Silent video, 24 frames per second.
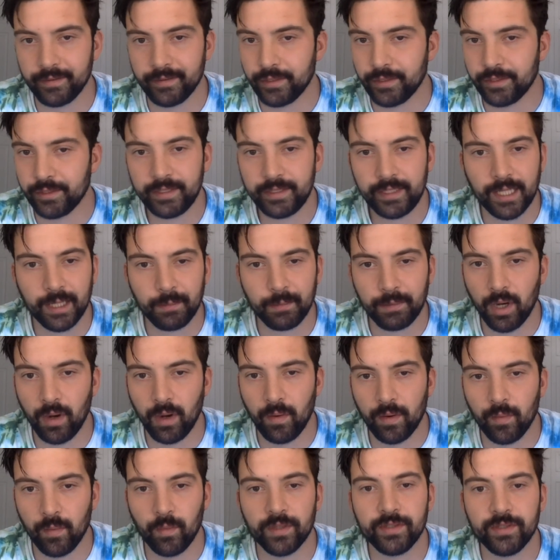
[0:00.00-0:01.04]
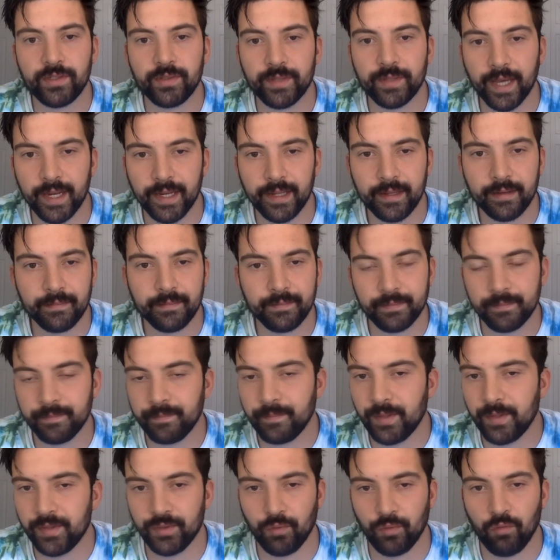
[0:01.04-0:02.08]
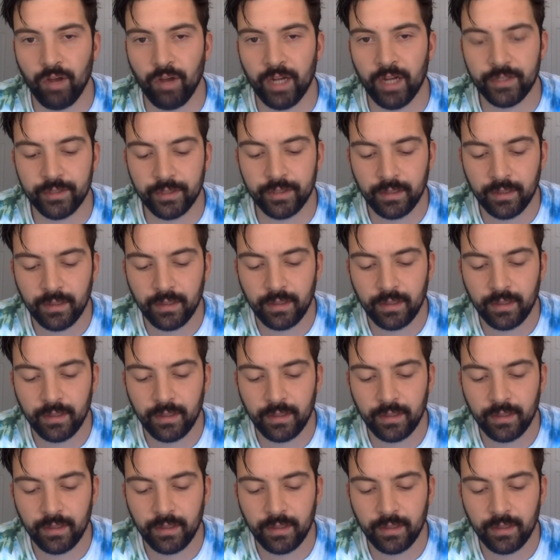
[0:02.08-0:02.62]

You just keep going, and once you get it, it's a rush.